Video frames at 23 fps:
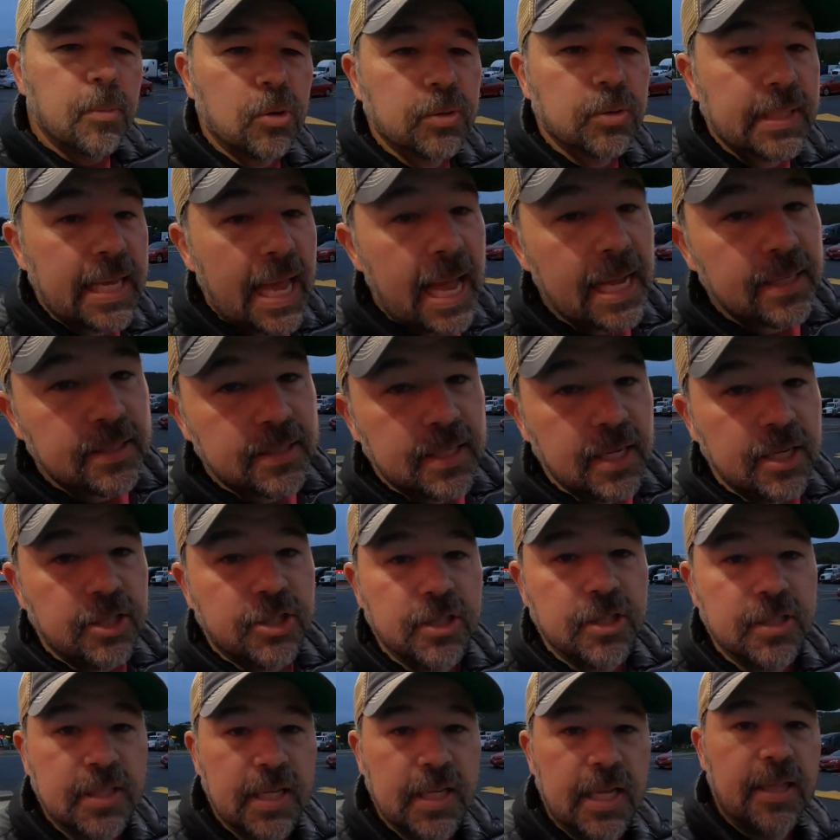Most gas
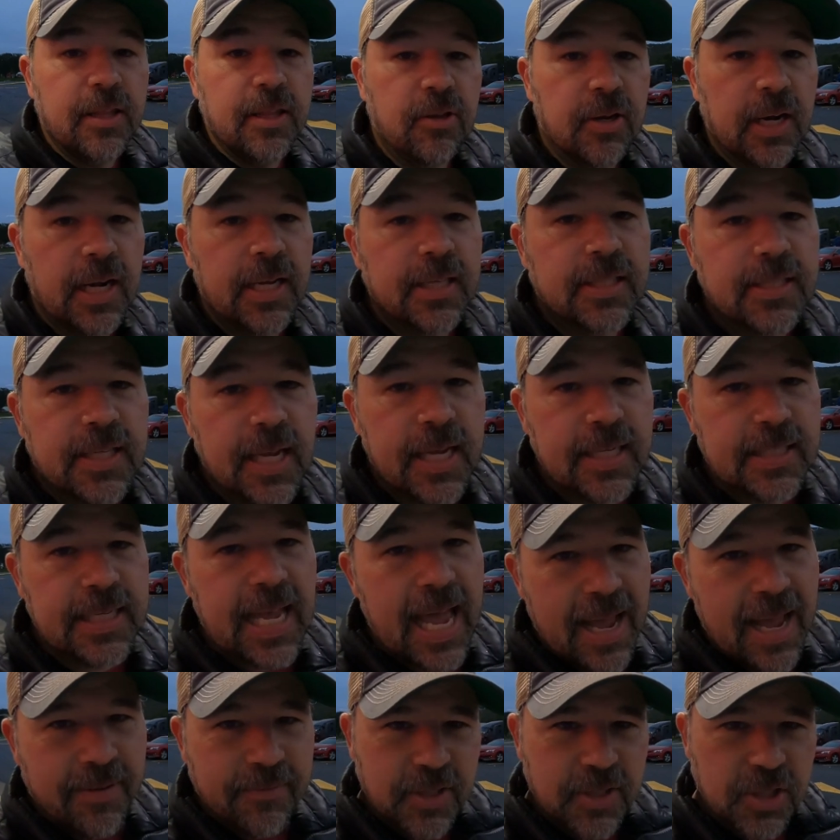stations in the United States
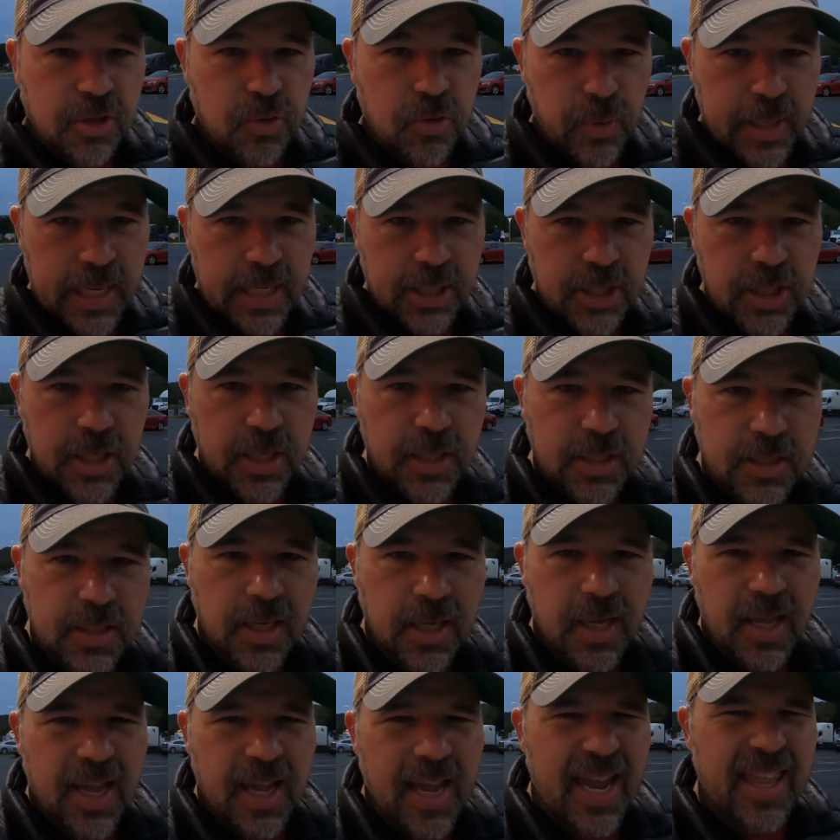have squeegees
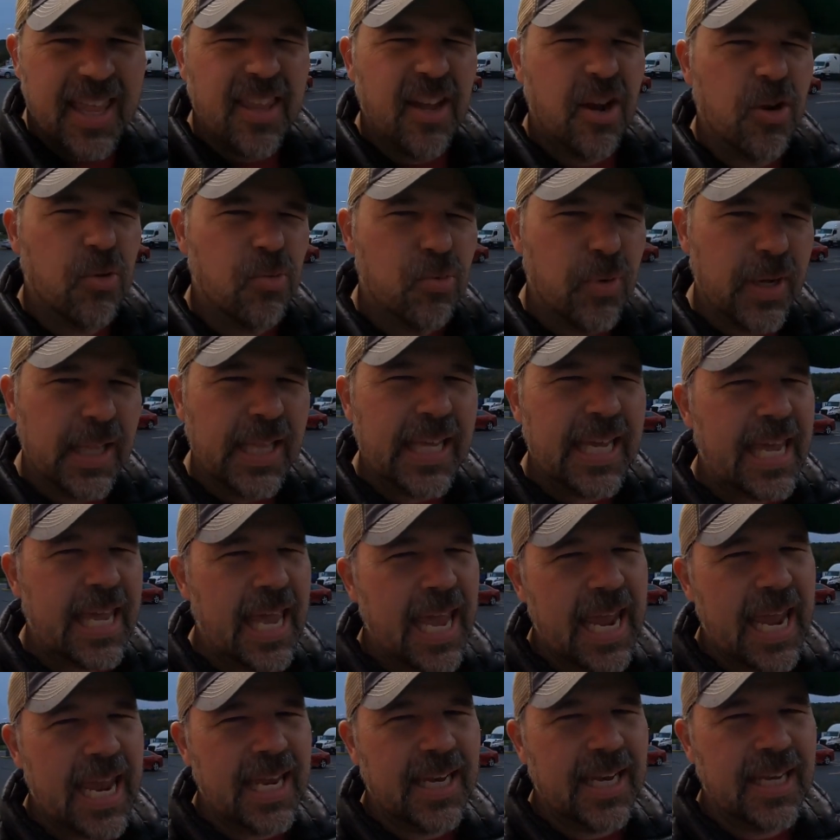and they're really
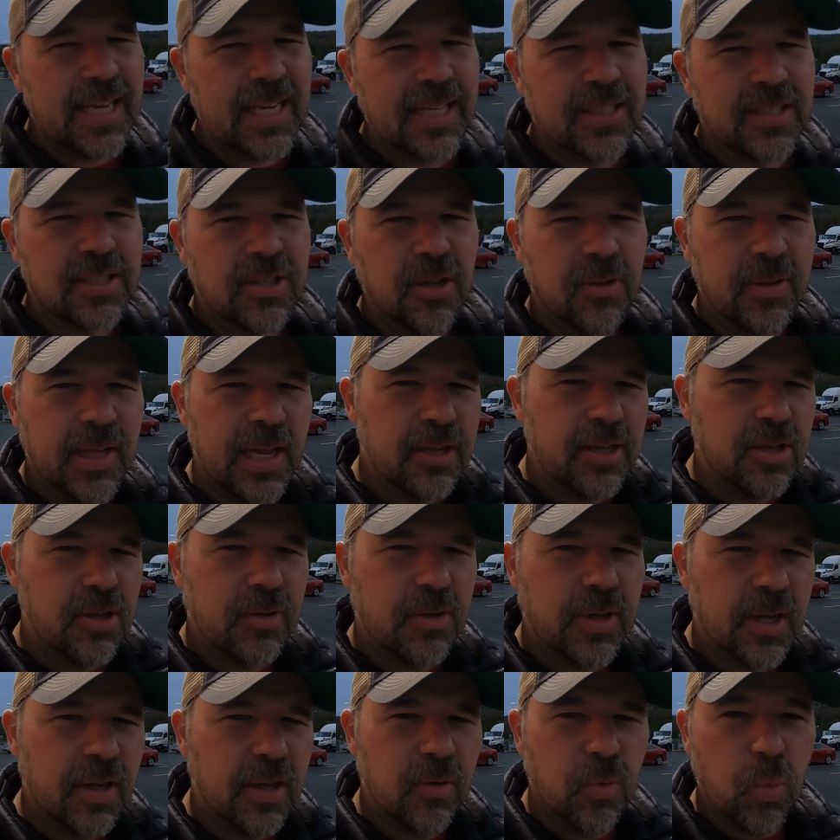handy so that
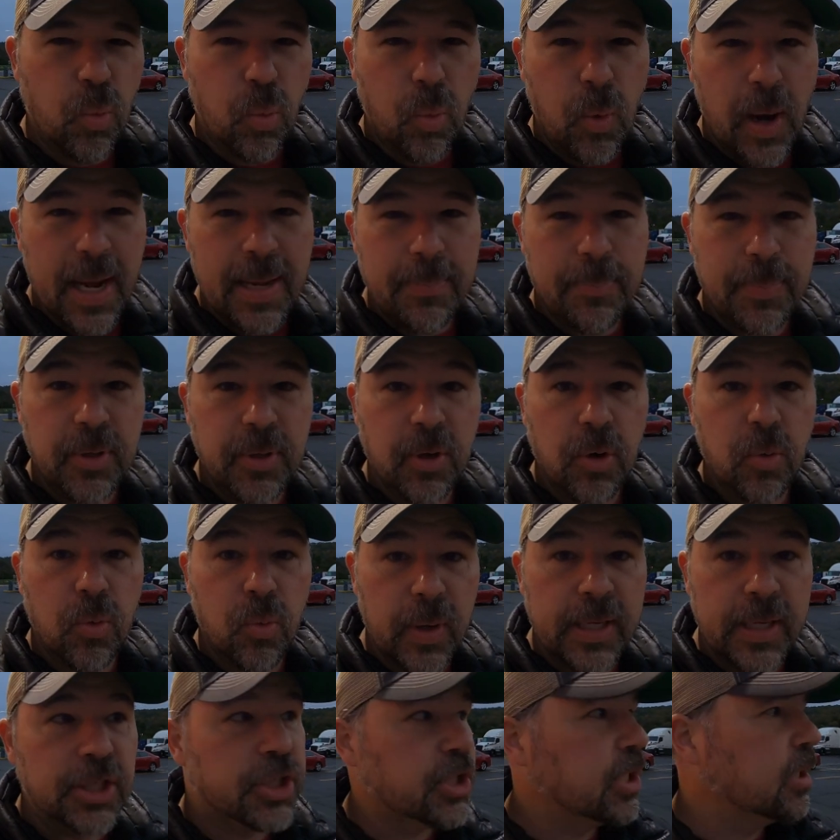you can wipe your
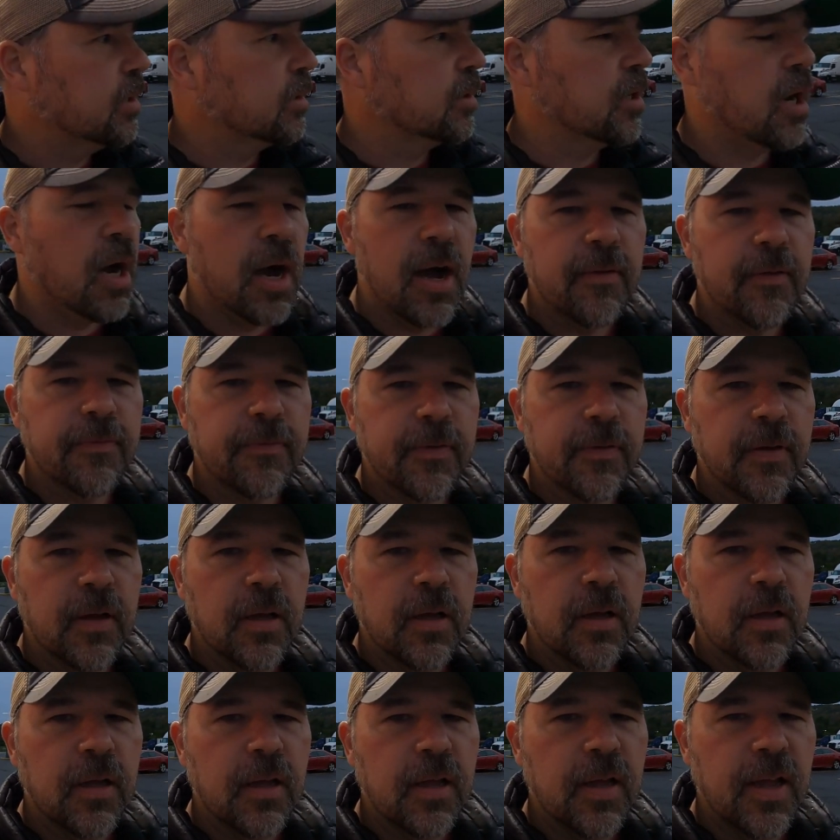windshield off
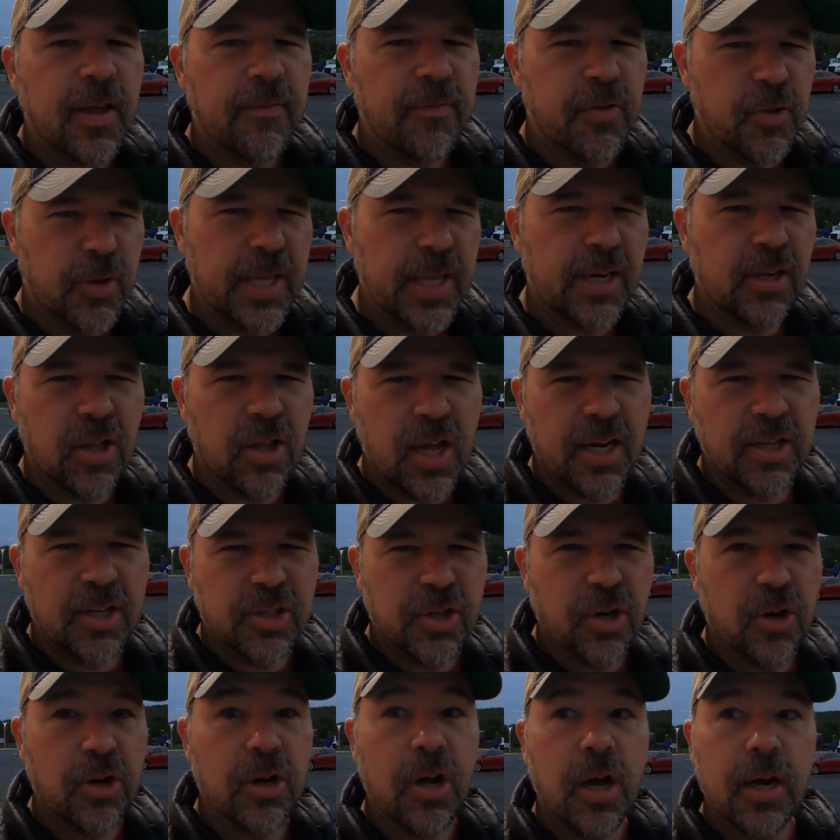if you get a lot of
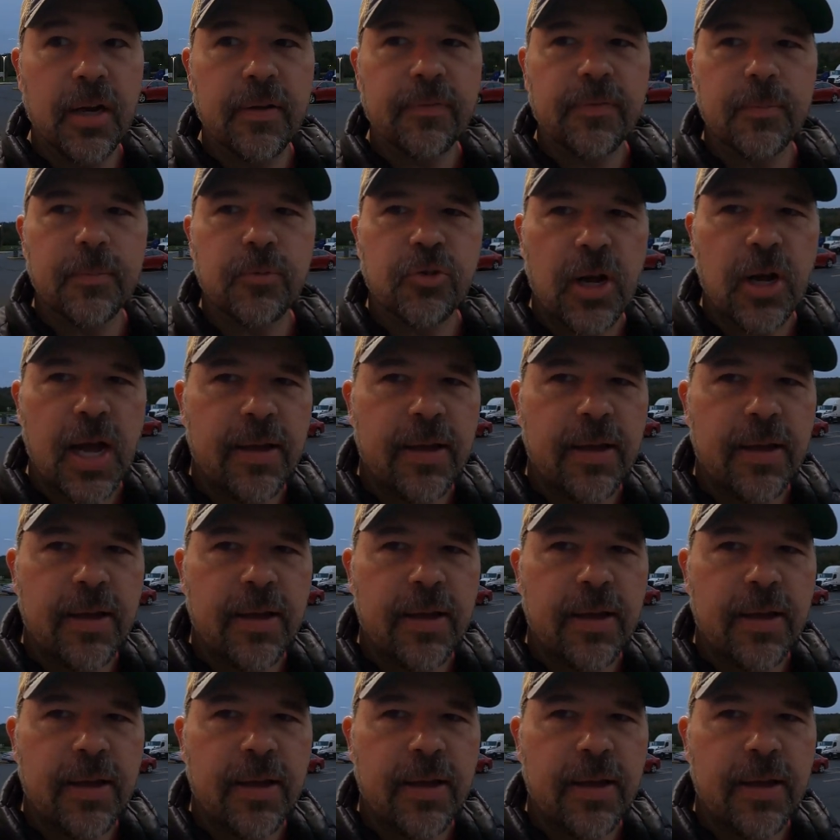dirt on it from